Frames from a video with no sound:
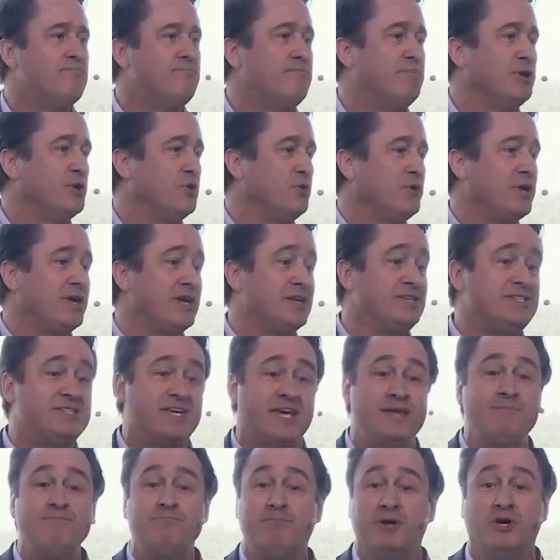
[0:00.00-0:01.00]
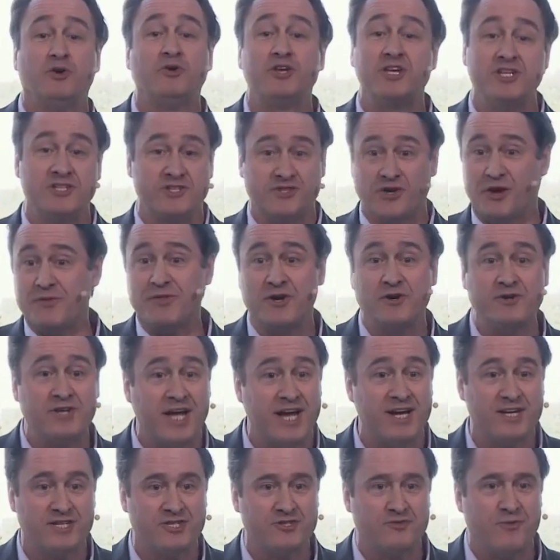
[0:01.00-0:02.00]
billions and billions on their
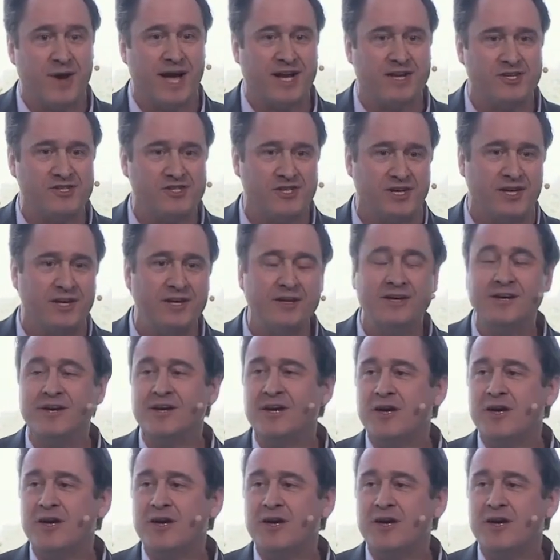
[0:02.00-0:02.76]
data strategy